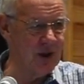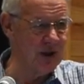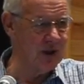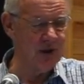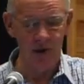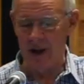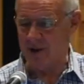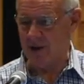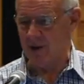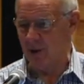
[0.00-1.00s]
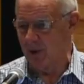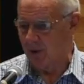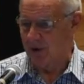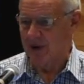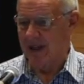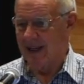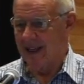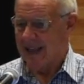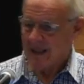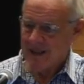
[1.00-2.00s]
Jesus Christ as Lord.
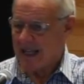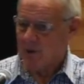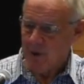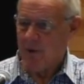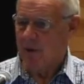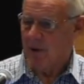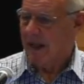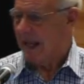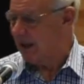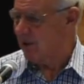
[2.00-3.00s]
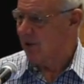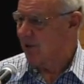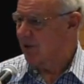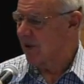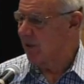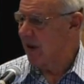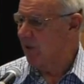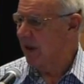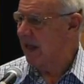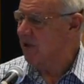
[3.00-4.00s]
That, that's where we want to get to. So we don't
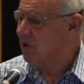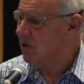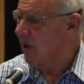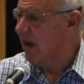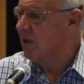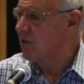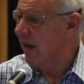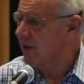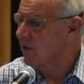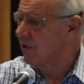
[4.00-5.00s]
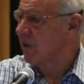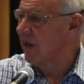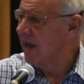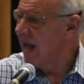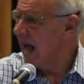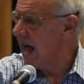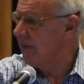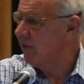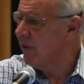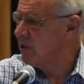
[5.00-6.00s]
want to get sidetracked onto
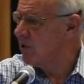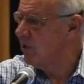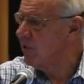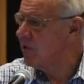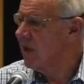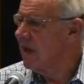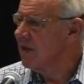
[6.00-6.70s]
other issues.